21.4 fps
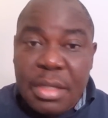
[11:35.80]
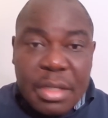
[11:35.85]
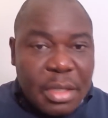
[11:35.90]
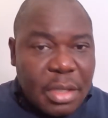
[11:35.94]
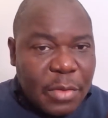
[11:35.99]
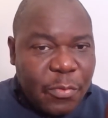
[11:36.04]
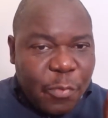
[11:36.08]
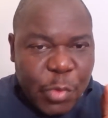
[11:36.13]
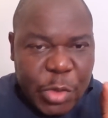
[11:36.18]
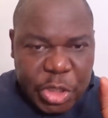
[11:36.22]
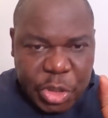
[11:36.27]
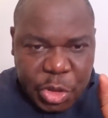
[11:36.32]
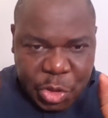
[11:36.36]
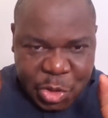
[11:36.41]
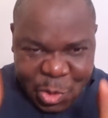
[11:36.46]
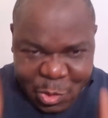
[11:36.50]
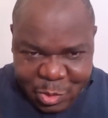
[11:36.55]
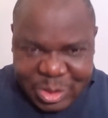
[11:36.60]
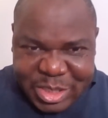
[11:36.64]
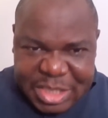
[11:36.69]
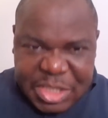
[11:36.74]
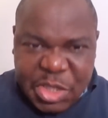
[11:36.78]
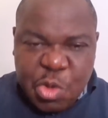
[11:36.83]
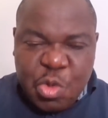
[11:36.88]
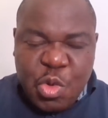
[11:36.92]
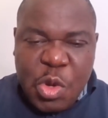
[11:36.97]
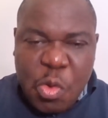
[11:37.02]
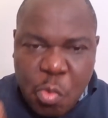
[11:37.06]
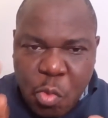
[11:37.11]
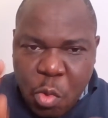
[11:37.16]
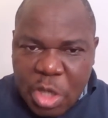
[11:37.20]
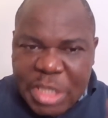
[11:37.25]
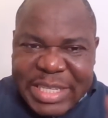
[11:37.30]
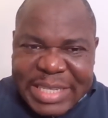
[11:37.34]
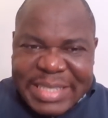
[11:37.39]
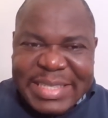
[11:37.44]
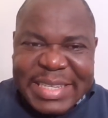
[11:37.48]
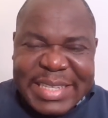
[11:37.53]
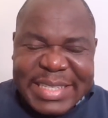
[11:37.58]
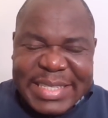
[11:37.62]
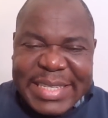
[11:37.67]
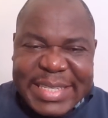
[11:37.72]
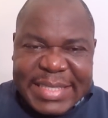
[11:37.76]
if we don't see you in
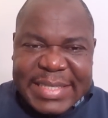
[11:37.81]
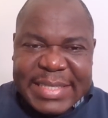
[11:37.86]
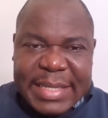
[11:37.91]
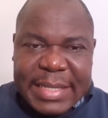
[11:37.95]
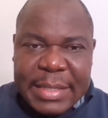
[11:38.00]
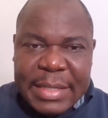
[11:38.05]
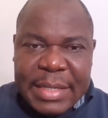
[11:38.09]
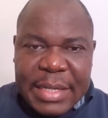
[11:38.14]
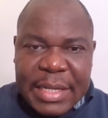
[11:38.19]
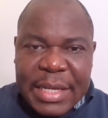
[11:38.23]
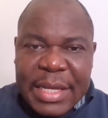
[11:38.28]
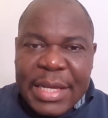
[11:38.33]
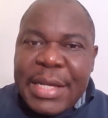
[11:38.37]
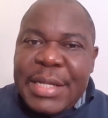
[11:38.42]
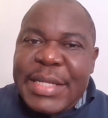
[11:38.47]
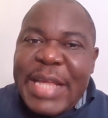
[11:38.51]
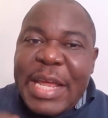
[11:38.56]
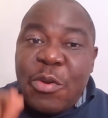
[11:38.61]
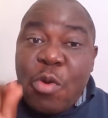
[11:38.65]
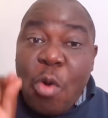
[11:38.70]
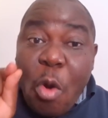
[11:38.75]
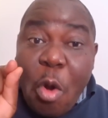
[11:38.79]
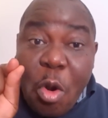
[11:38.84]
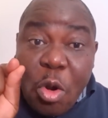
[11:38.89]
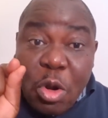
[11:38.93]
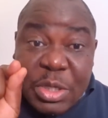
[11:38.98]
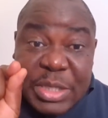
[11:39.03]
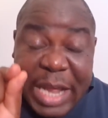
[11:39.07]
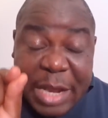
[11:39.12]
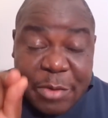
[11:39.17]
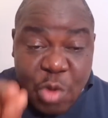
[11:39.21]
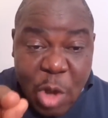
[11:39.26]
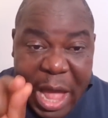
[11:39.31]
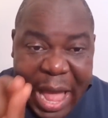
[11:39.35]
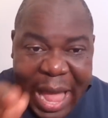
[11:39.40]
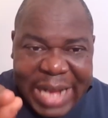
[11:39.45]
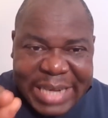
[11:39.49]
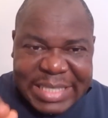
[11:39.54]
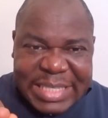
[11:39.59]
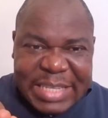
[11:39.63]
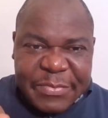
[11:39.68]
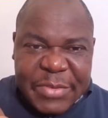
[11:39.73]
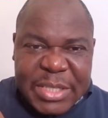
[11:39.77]
Washington, D.C., then all that your
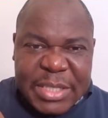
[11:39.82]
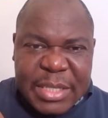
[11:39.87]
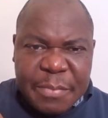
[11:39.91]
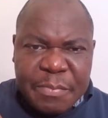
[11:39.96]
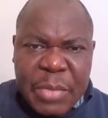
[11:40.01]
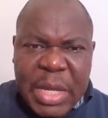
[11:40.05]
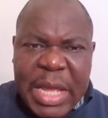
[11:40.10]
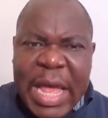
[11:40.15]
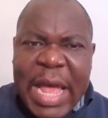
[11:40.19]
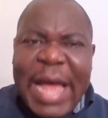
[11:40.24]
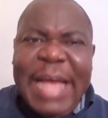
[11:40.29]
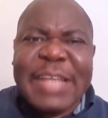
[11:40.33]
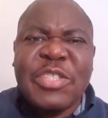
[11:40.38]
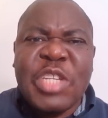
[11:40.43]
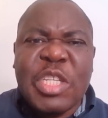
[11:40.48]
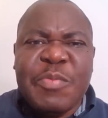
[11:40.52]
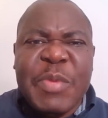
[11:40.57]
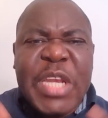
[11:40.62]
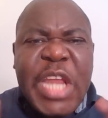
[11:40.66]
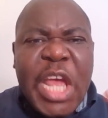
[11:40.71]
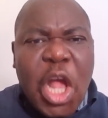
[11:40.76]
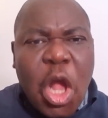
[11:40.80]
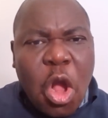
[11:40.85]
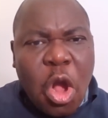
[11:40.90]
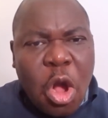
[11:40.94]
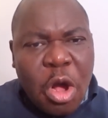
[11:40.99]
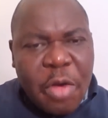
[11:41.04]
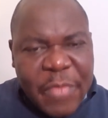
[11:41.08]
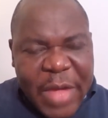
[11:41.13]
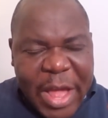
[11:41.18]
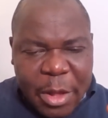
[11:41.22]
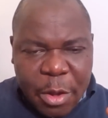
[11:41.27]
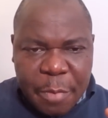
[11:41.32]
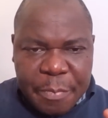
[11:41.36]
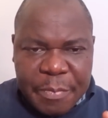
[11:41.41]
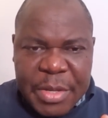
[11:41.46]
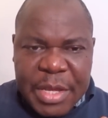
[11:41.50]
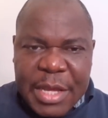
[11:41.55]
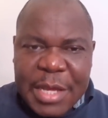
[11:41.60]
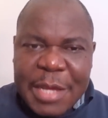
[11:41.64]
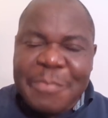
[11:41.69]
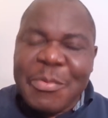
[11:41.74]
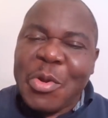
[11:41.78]
activism has just been a
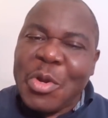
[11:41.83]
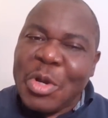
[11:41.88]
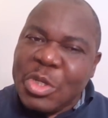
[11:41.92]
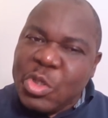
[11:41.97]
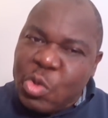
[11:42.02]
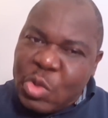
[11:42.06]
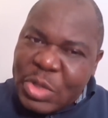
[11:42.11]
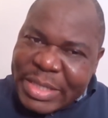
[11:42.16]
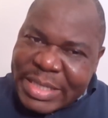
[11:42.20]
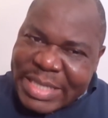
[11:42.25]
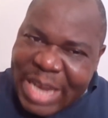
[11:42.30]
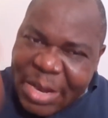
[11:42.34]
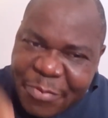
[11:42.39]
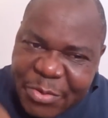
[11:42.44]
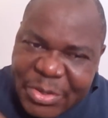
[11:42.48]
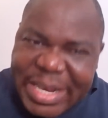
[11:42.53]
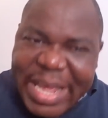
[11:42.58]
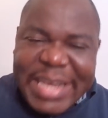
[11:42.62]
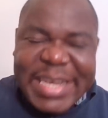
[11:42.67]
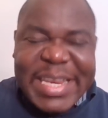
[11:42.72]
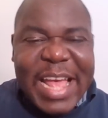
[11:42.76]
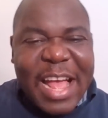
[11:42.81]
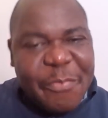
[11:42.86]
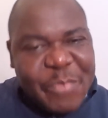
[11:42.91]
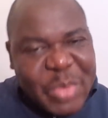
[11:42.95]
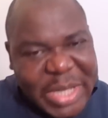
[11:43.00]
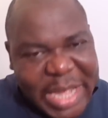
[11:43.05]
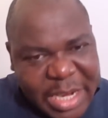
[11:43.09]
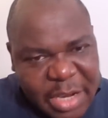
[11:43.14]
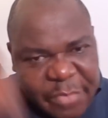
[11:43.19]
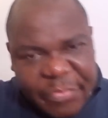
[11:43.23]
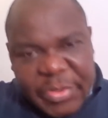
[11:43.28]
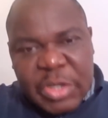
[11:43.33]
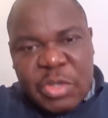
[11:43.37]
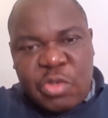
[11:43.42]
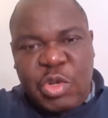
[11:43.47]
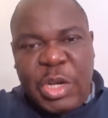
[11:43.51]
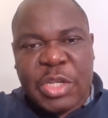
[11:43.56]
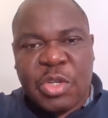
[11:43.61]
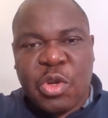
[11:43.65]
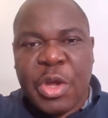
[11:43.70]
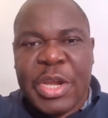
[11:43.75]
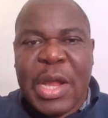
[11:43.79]
cover-up, because you definitely have been an
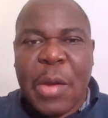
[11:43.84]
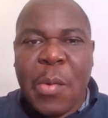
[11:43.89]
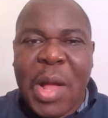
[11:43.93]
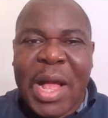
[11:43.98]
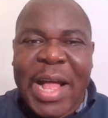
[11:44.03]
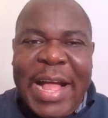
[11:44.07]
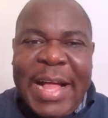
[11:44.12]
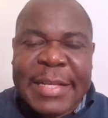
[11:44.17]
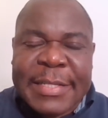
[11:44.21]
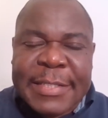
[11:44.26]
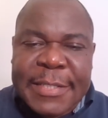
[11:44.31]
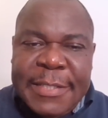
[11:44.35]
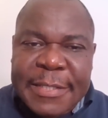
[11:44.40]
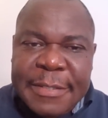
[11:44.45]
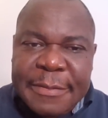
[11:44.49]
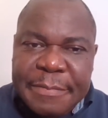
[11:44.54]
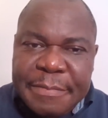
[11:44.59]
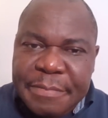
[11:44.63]
infiltrator in our ranks.